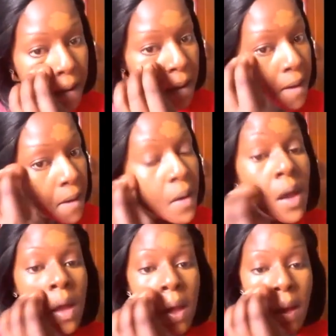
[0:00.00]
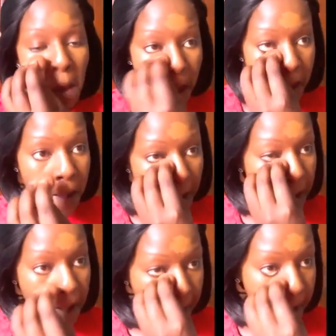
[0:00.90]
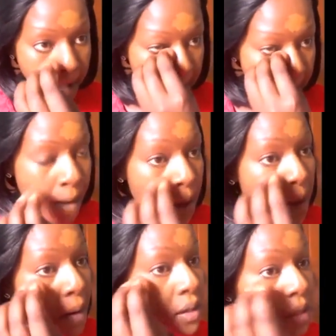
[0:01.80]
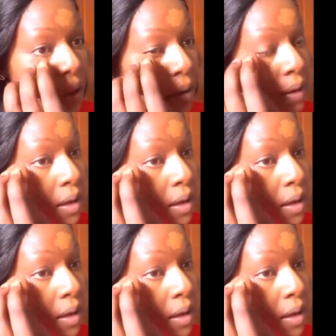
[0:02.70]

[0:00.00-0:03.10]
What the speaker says: Just highlighting my cheeks, underneath my eyes, sorry.